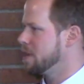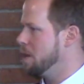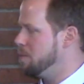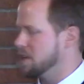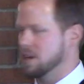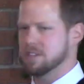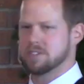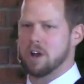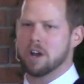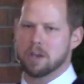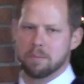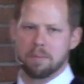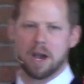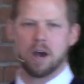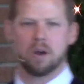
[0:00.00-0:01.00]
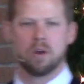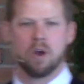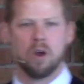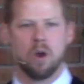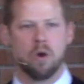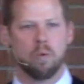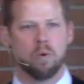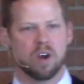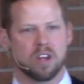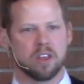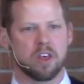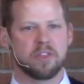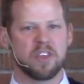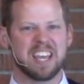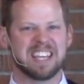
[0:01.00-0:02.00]
We're going to talk about one
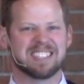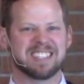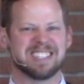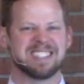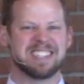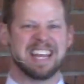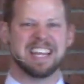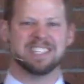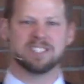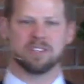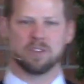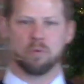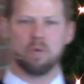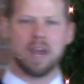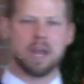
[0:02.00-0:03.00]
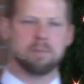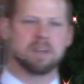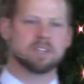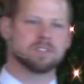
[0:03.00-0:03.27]
of the things that stands in the way,